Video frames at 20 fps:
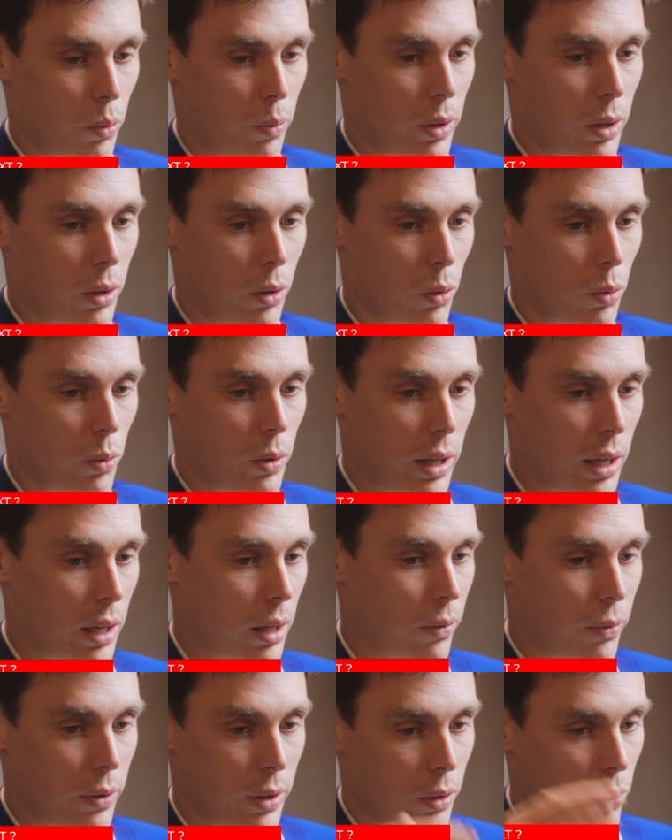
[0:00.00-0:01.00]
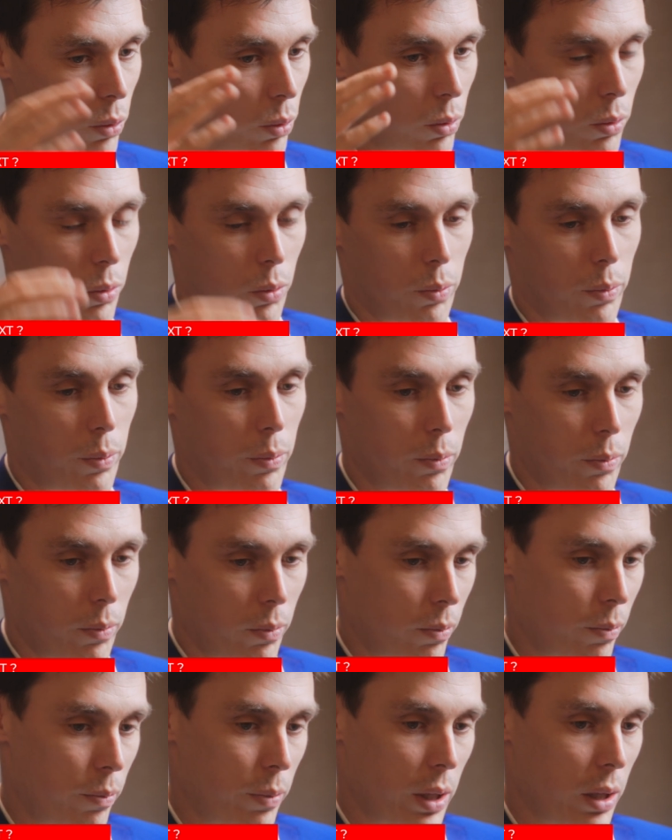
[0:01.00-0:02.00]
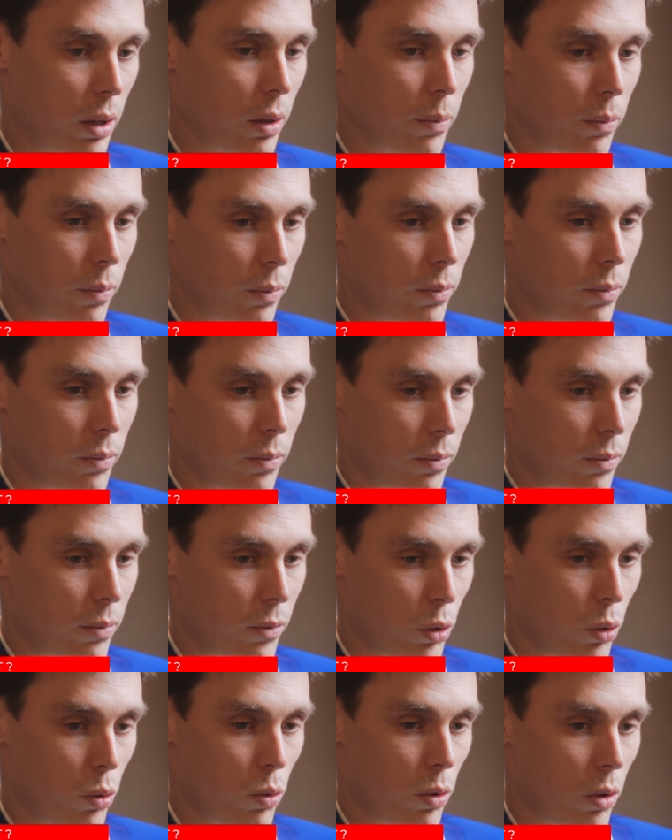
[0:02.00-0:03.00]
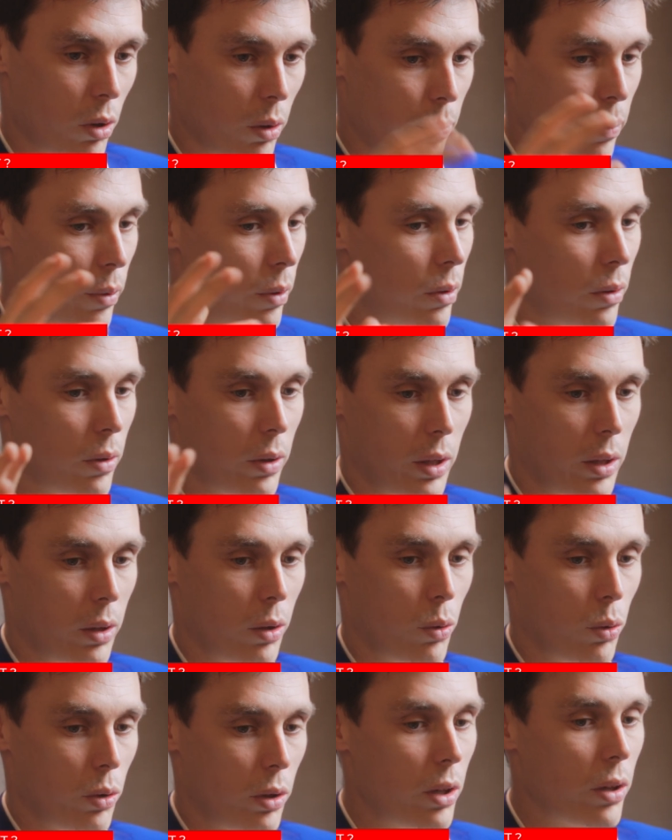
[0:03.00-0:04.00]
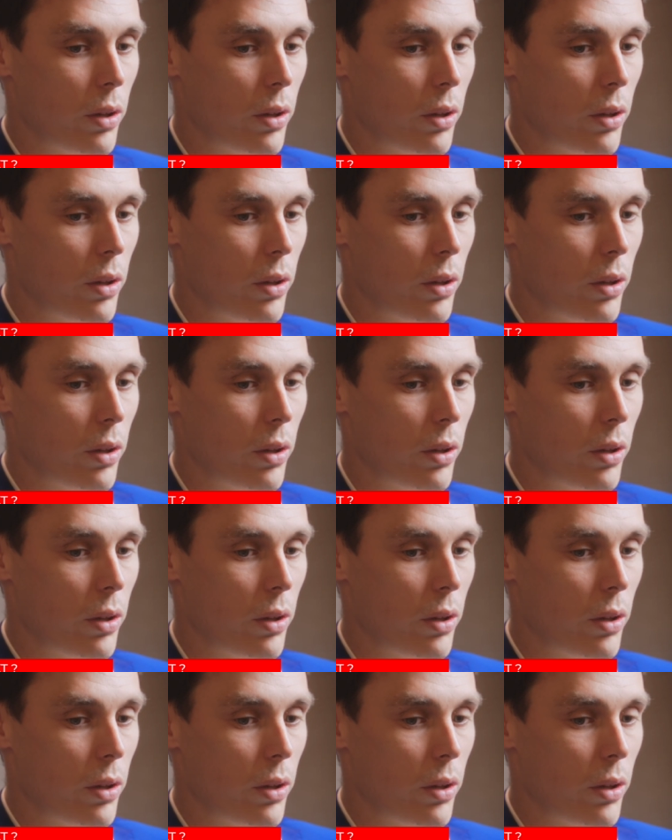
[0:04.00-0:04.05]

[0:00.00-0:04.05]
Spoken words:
be in good health and to grow up in good